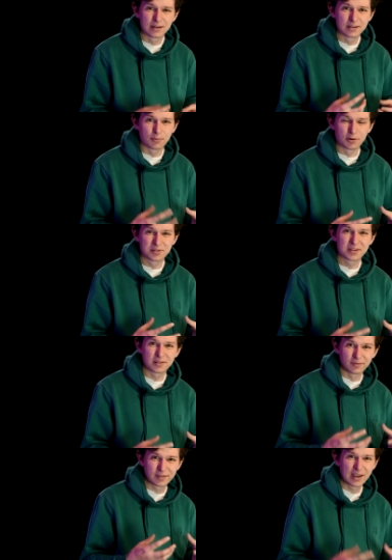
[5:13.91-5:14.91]
is the process
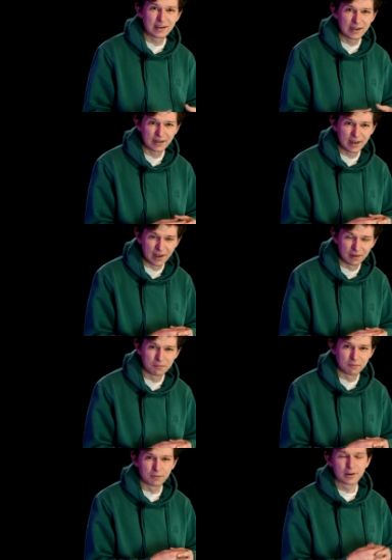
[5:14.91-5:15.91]
of taking our
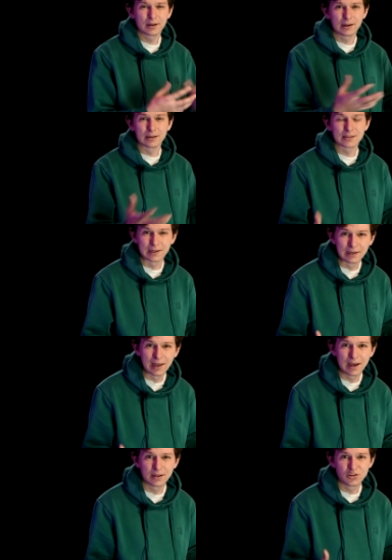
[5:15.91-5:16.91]
ridiculously
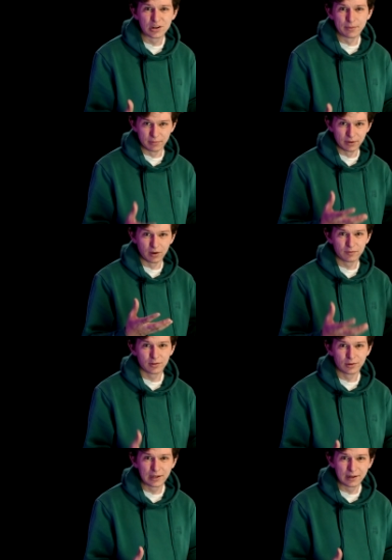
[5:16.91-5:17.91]
large number of
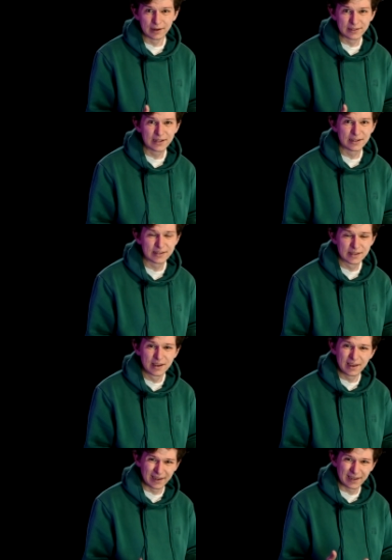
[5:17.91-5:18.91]
unique IDs
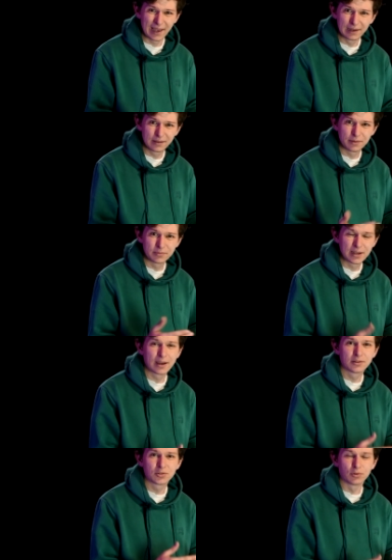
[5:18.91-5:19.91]
and culling them
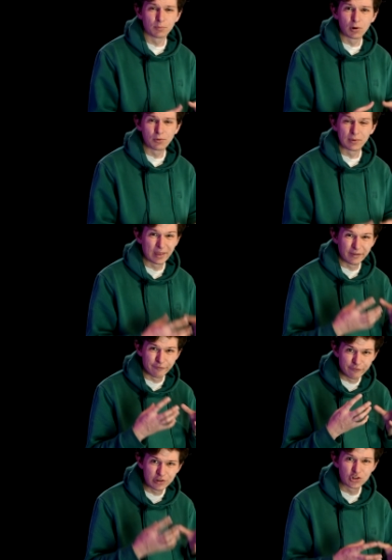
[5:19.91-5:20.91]
down to a point where they're
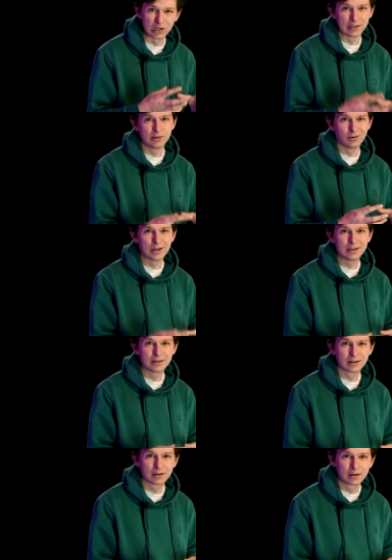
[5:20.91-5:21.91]
visually
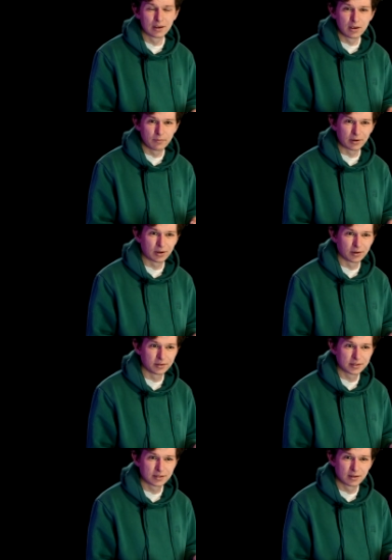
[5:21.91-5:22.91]
unique.
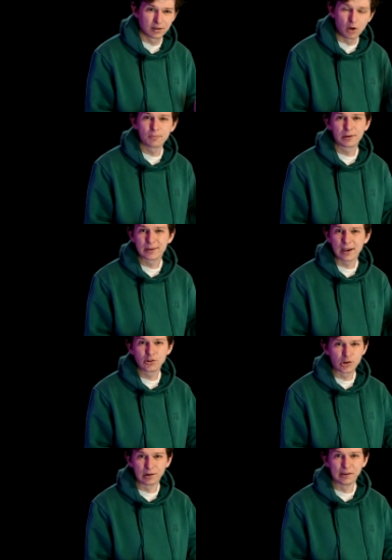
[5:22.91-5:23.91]
Because
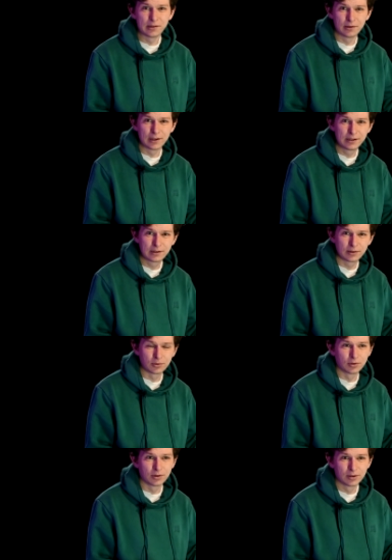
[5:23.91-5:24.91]
computationally unique
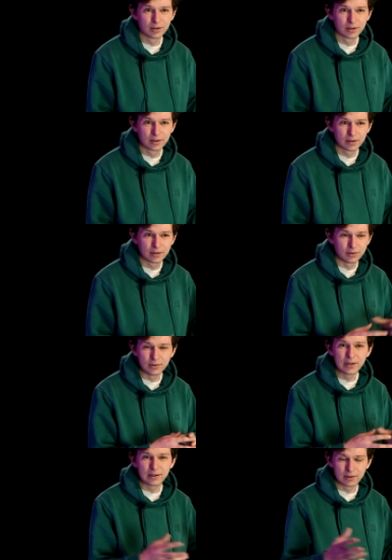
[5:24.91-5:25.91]
or
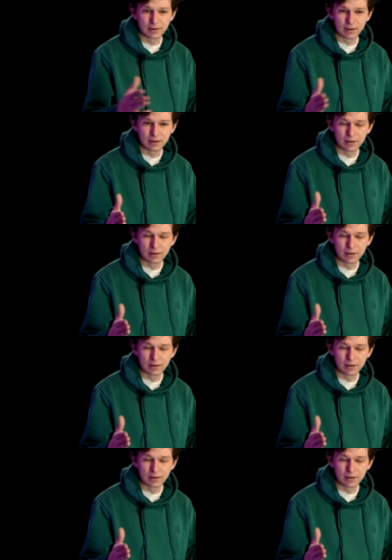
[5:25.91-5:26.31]
unique